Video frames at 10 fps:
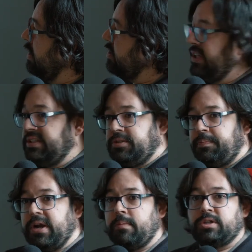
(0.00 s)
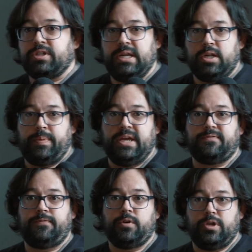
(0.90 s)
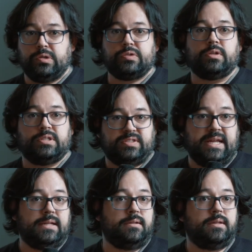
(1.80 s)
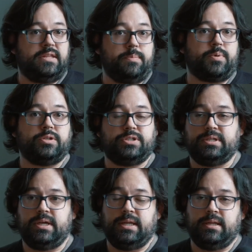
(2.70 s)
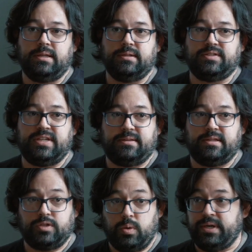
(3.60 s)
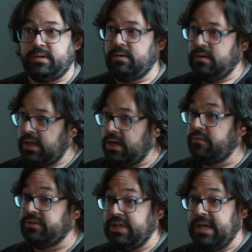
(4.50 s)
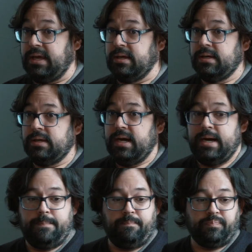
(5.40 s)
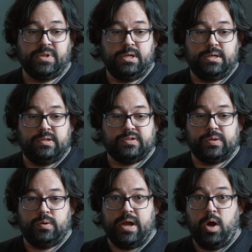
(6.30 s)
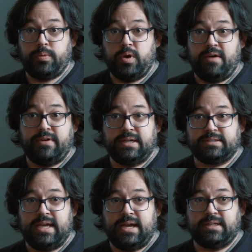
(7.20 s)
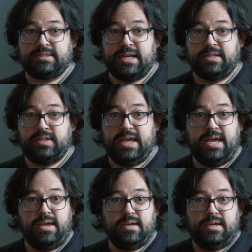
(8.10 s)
So this is pretty much a little bit for you to understand the approach and set the tone of the day. So I hope you have an exciting day.